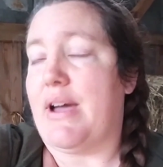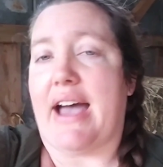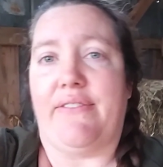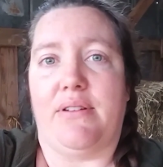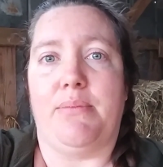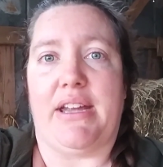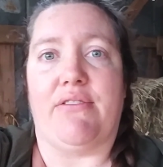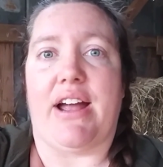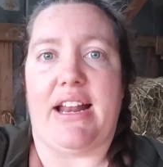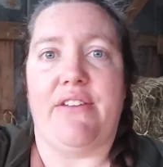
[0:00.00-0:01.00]
have to be
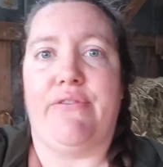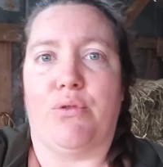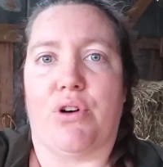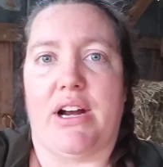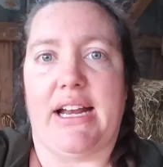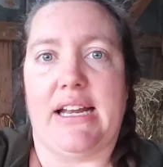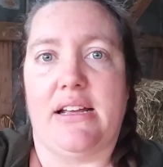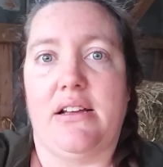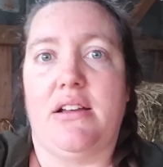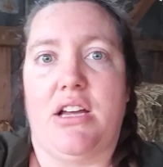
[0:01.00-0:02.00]
ready for it,
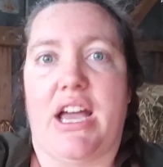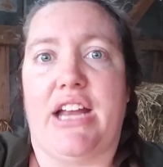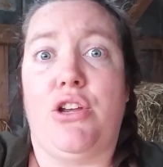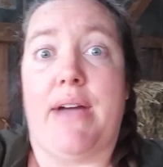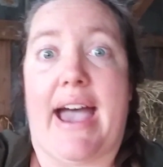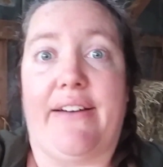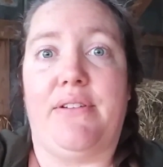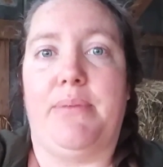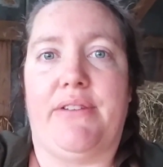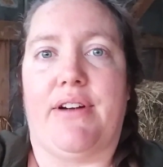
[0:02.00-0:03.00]
and you have
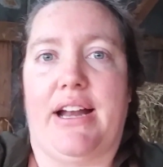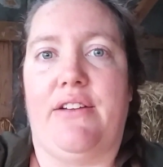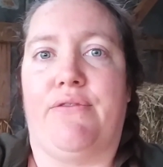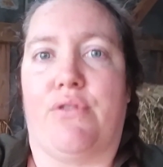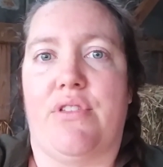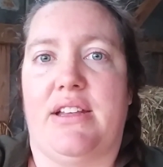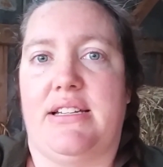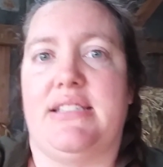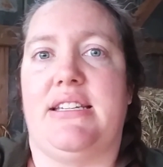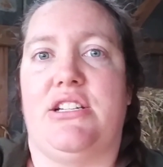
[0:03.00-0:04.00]
to be ready for the
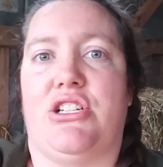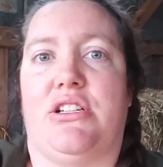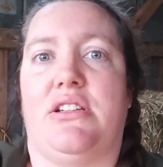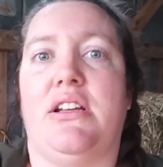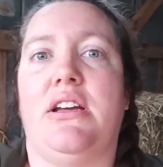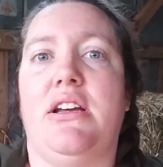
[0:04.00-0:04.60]
decision.